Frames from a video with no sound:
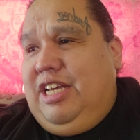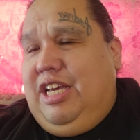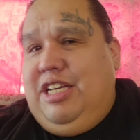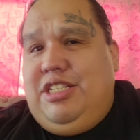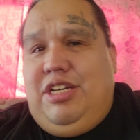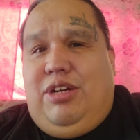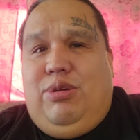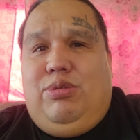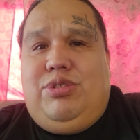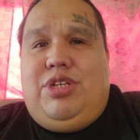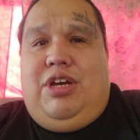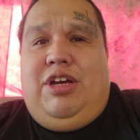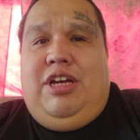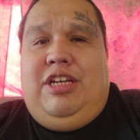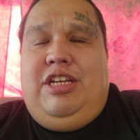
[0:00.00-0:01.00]
as it goes
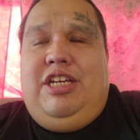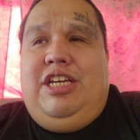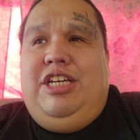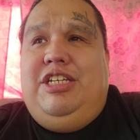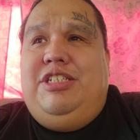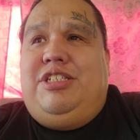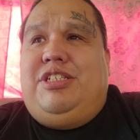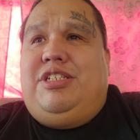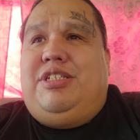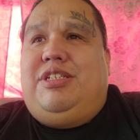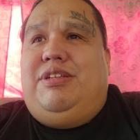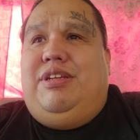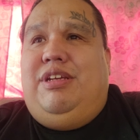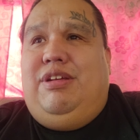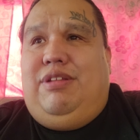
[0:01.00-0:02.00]
on, he's
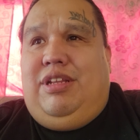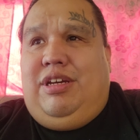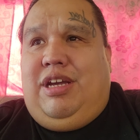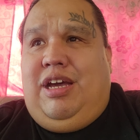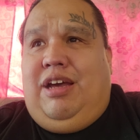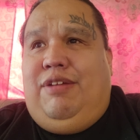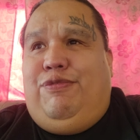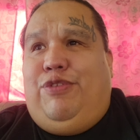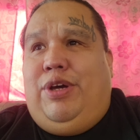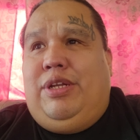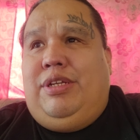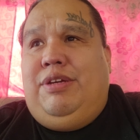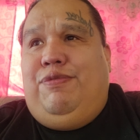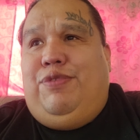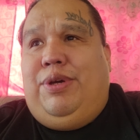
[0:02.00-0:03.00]
he, the guy
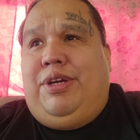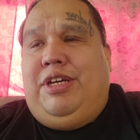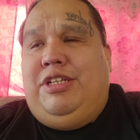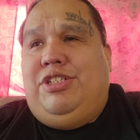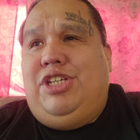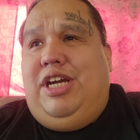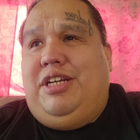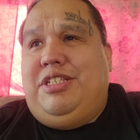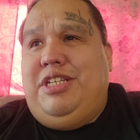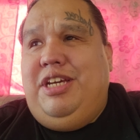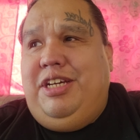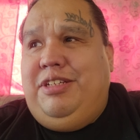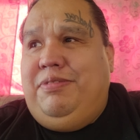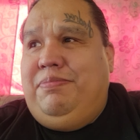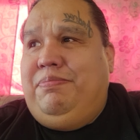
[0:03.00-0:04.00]
finally fucking checks
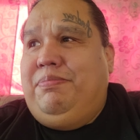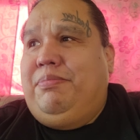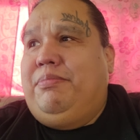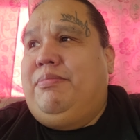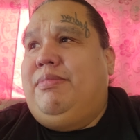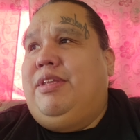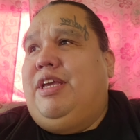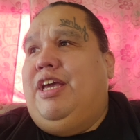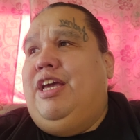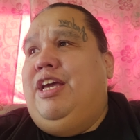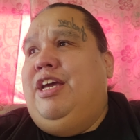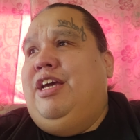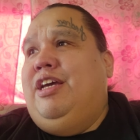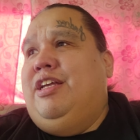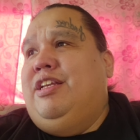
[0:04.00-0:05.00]
in,
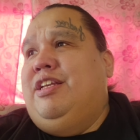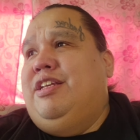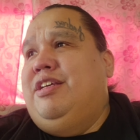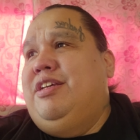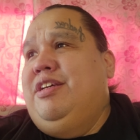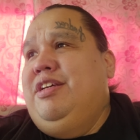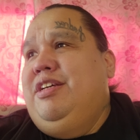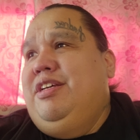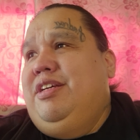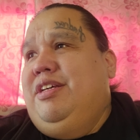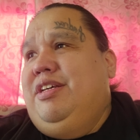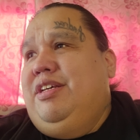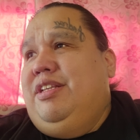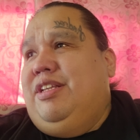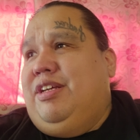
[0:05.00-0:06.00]
and
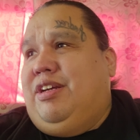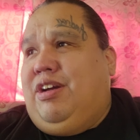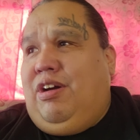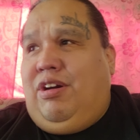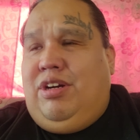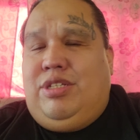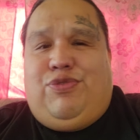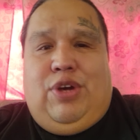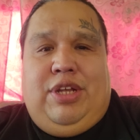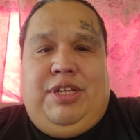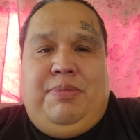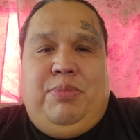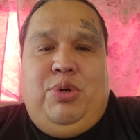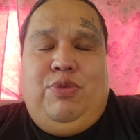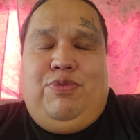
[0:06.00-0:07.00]
the guards
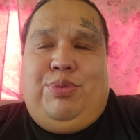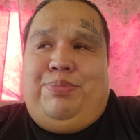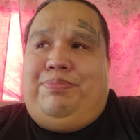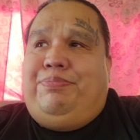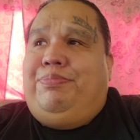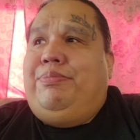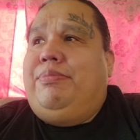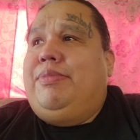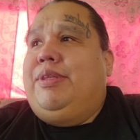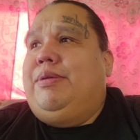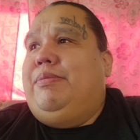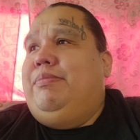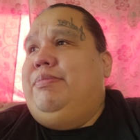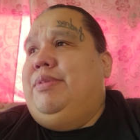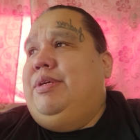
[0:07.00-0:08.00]
finally move him
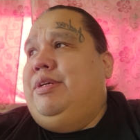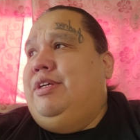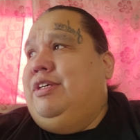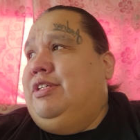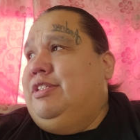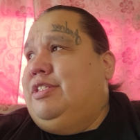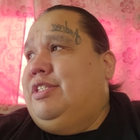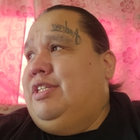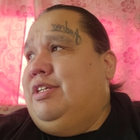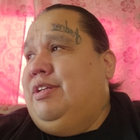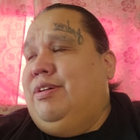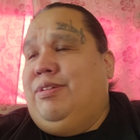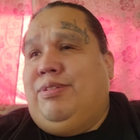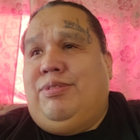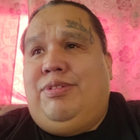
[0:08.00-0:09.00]
because
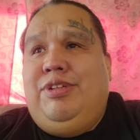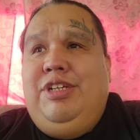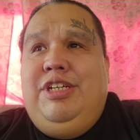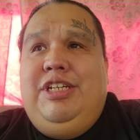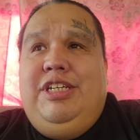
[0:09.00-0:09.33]
you know